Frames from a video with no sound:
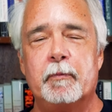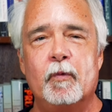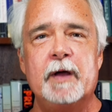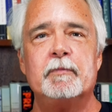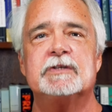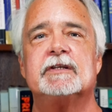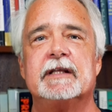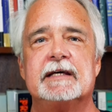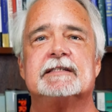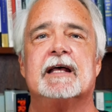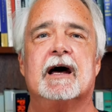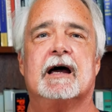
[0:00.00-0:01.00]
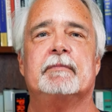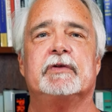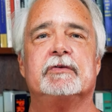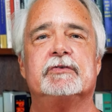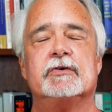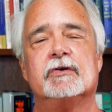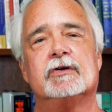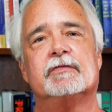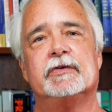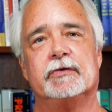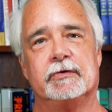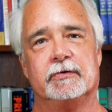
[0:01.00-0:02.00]
when was the last time you turned
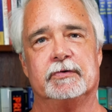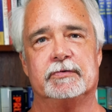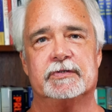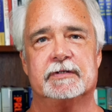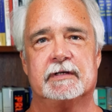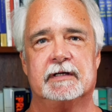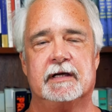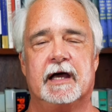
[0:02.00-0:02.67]
on the news